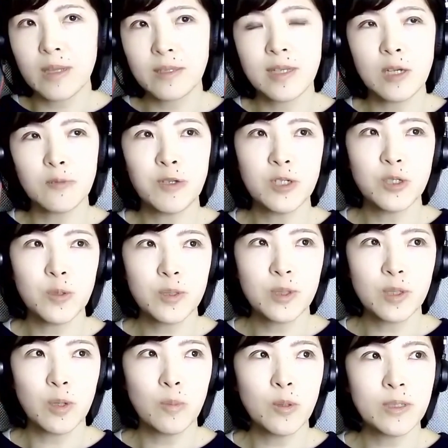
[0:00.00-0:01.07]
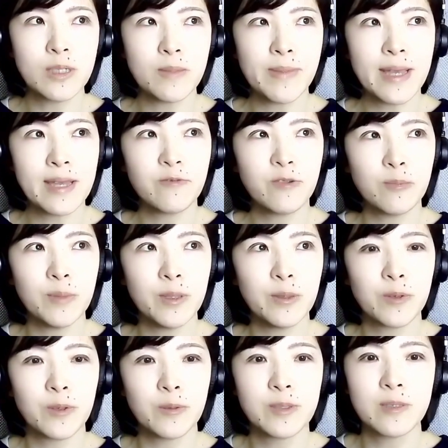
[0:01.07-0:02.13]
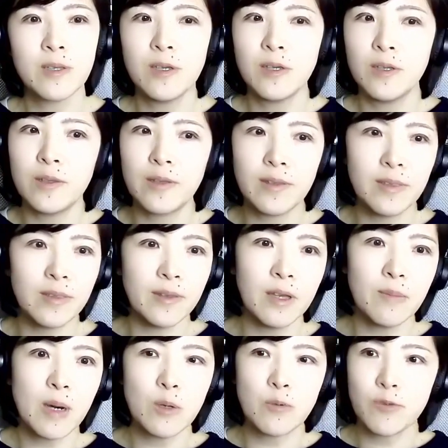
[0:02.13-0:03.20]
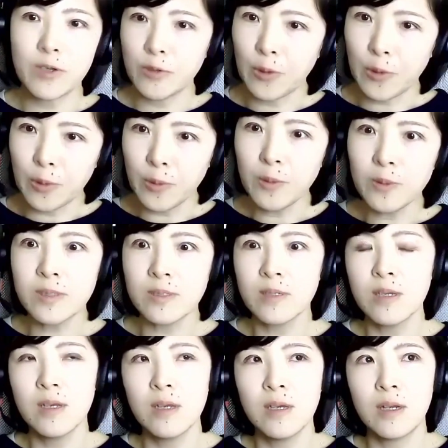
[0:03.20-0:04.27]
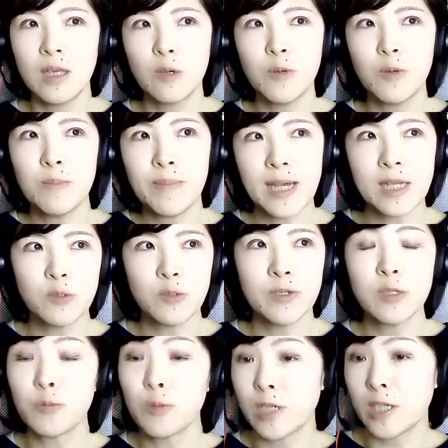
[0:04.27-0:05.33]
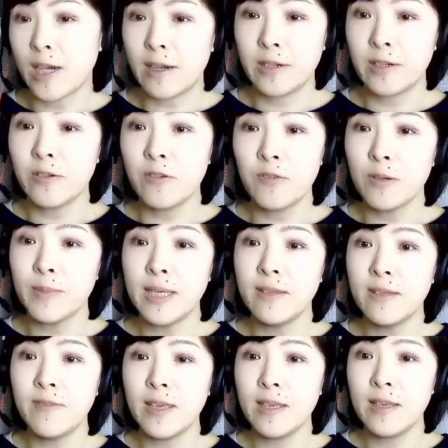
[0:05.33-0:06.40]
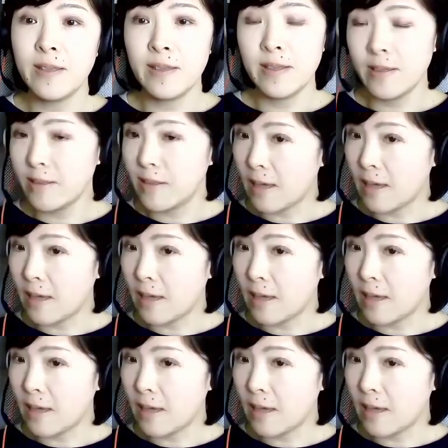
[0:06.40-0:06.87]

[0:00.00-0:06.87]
can reduce global demand for minerals. You can think about reuse, like when batteries retire from EV, they